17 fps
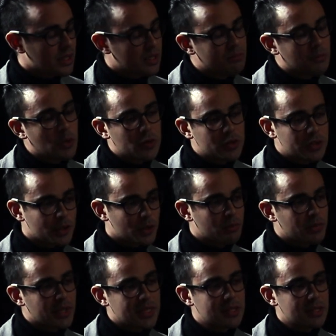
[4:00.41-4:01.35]
composing your
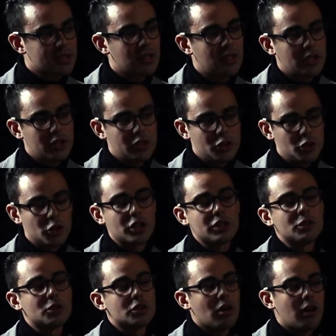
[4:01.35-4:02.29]
piece, you
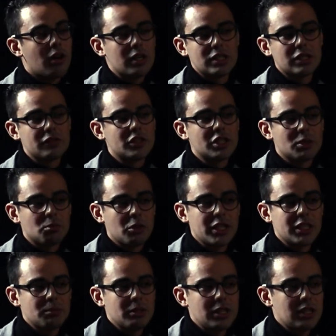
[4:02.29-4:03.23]
can use octave
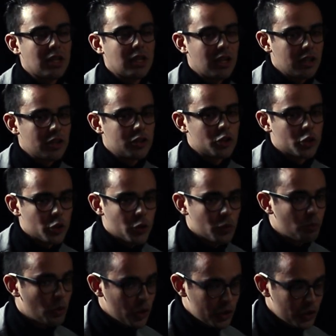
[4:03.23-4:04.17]
displacement
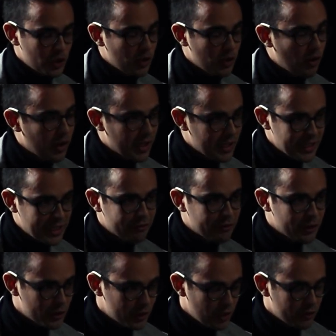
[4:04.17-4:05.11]
to push it along and
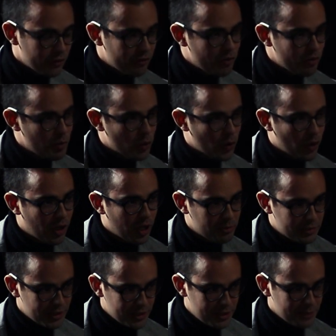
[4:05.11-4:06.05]
give yourself a few more
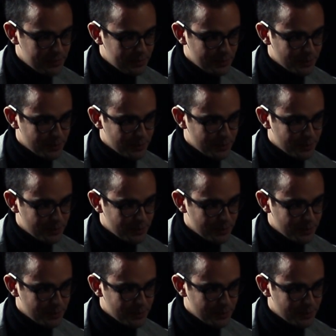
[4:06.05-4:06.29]
options.